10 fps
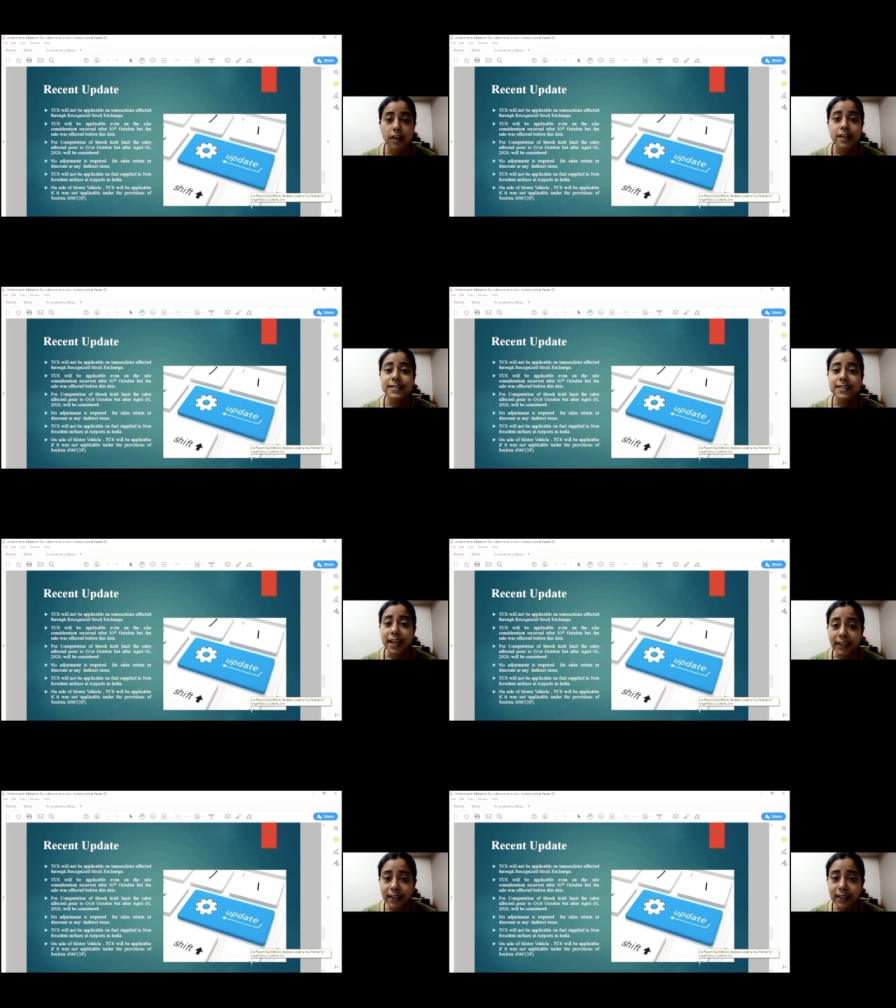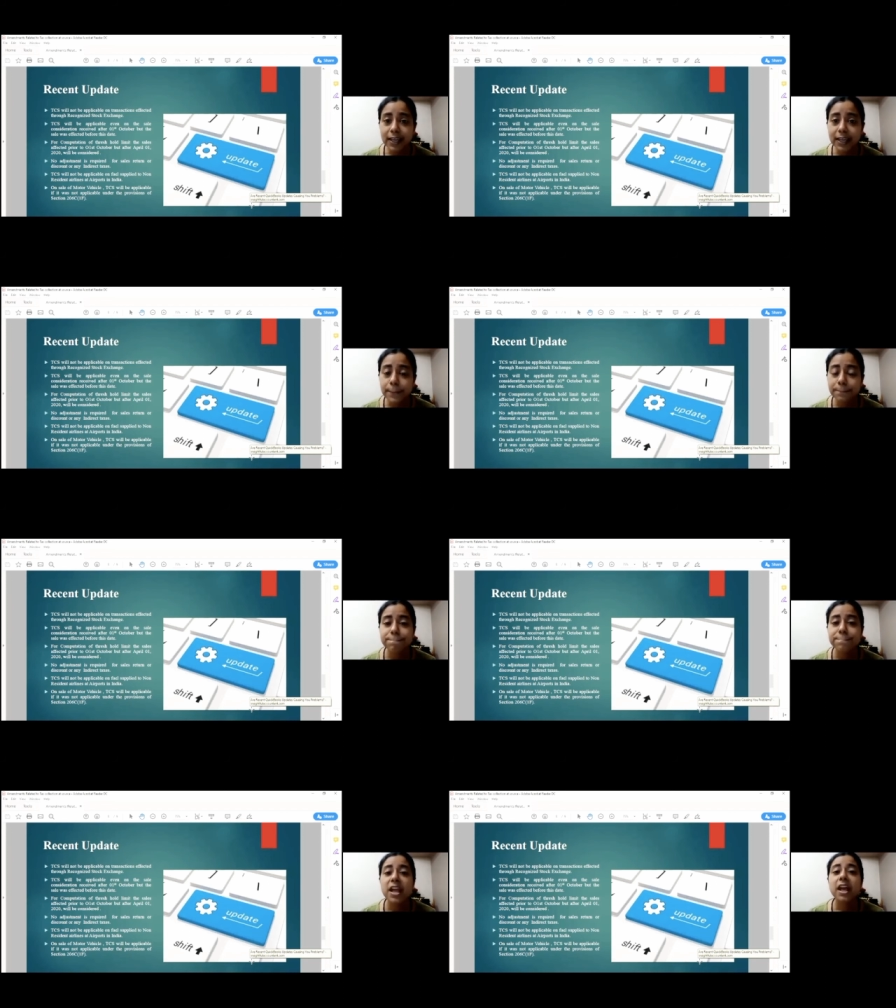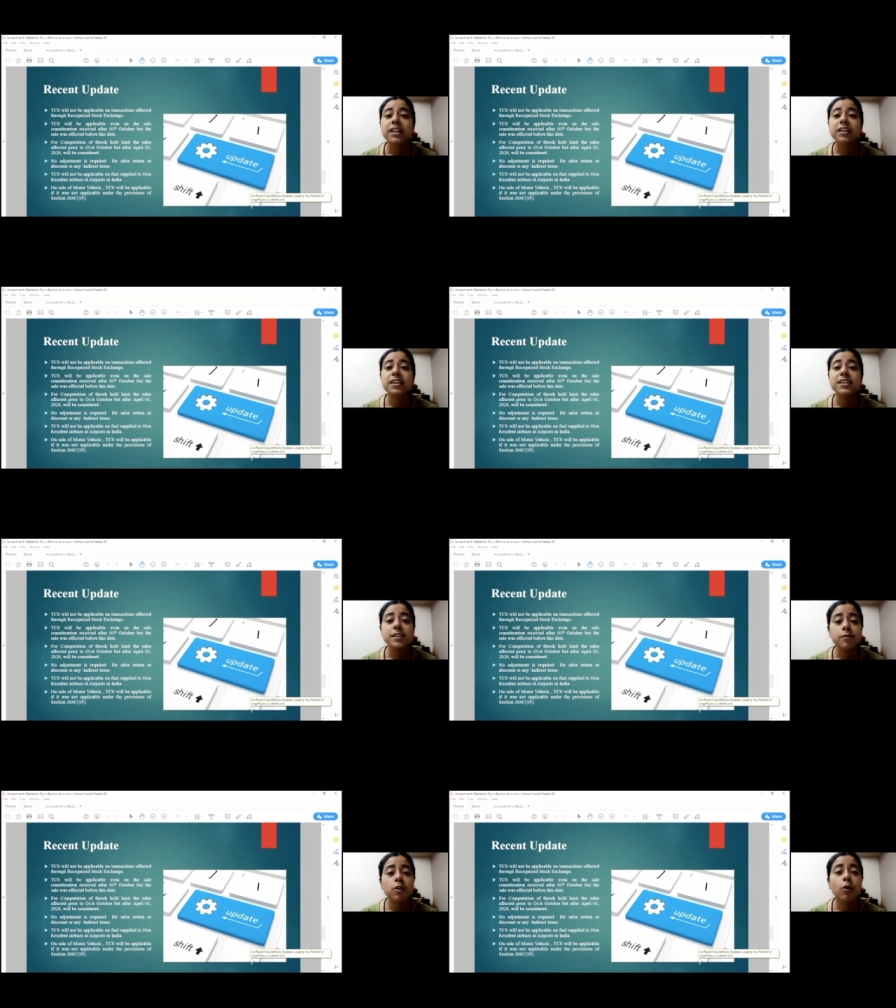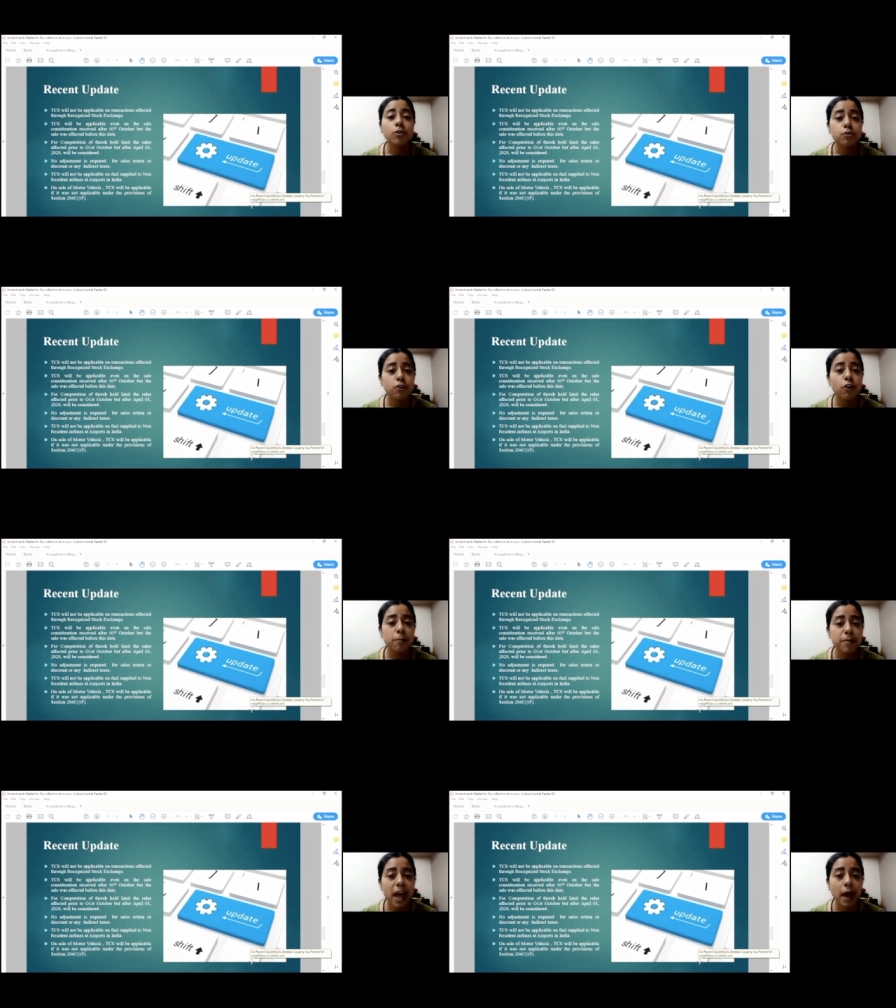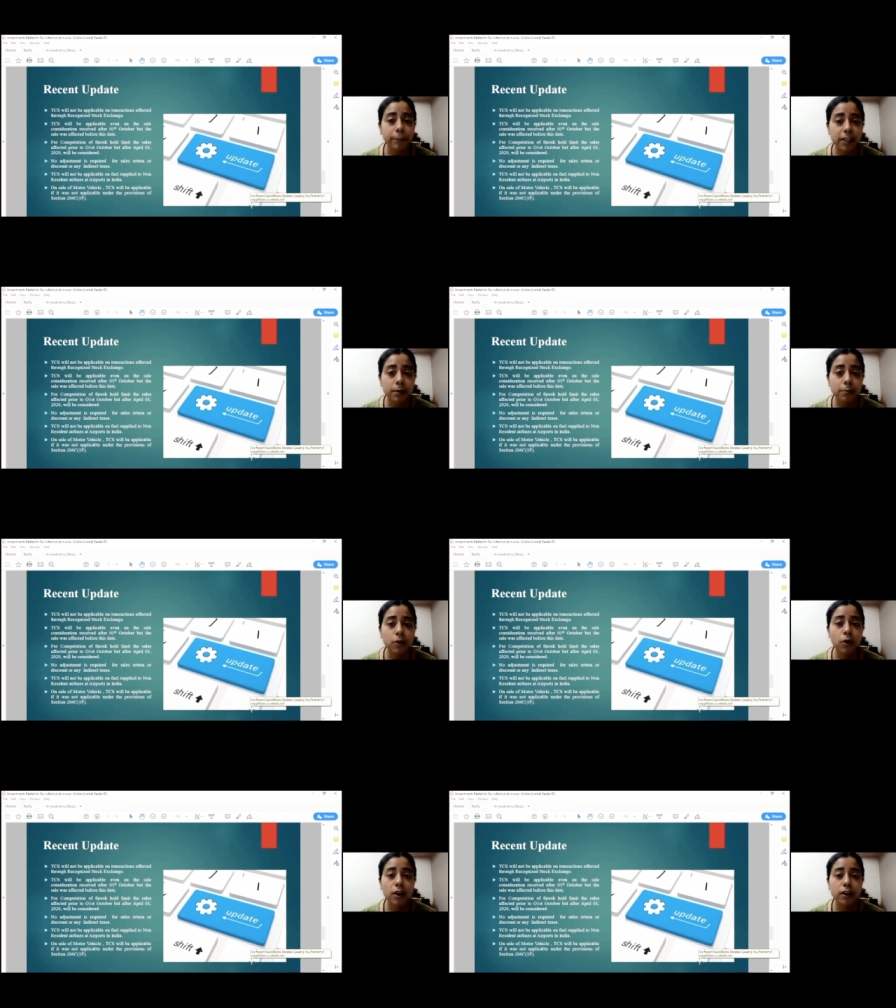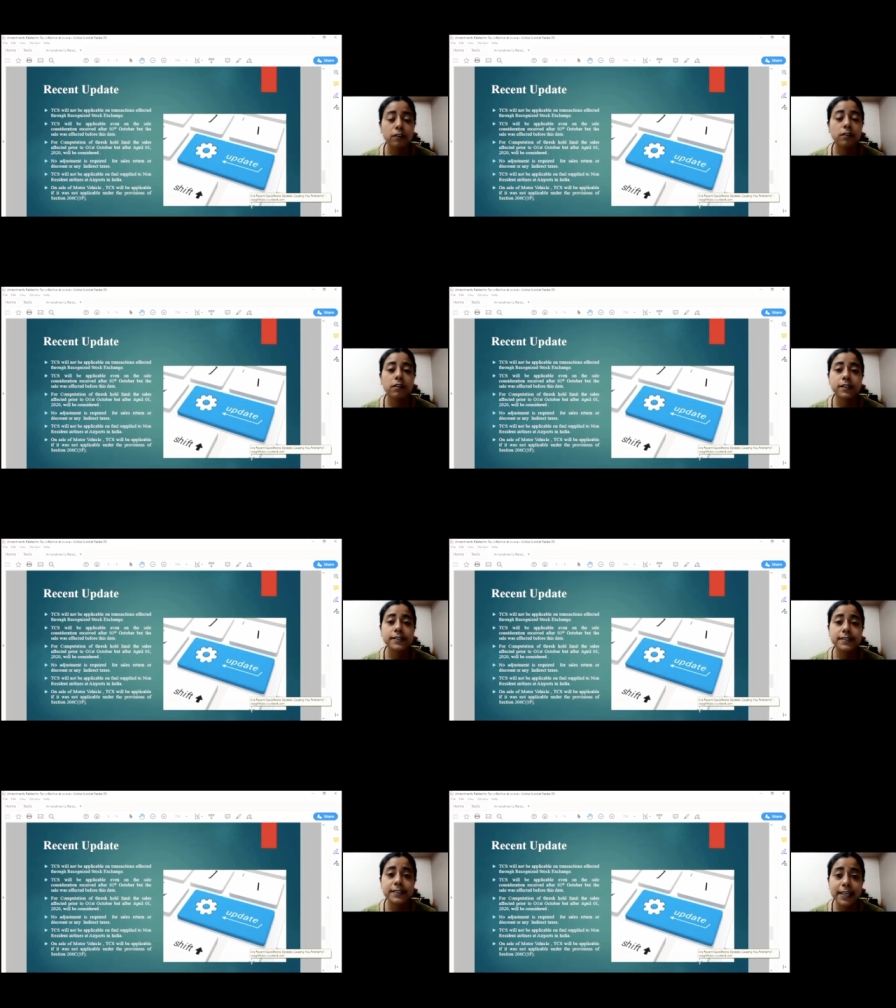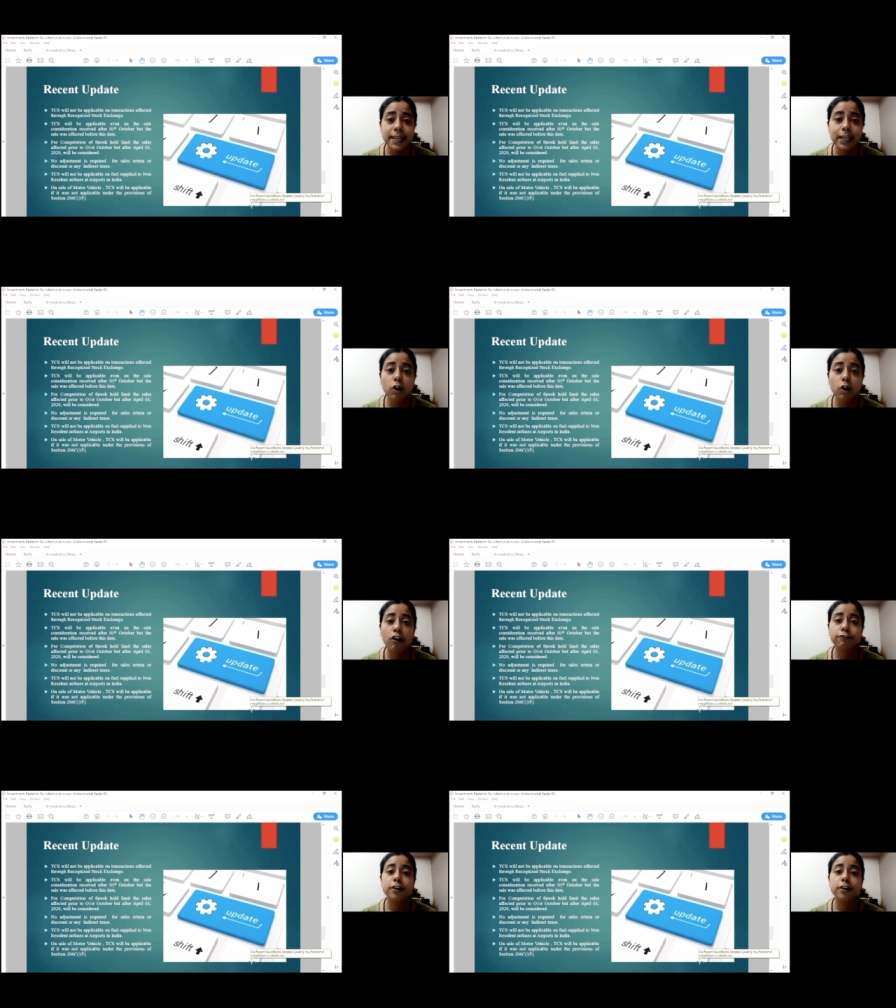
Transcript: Secondly, the TCS will also not be applicable on uh, sale of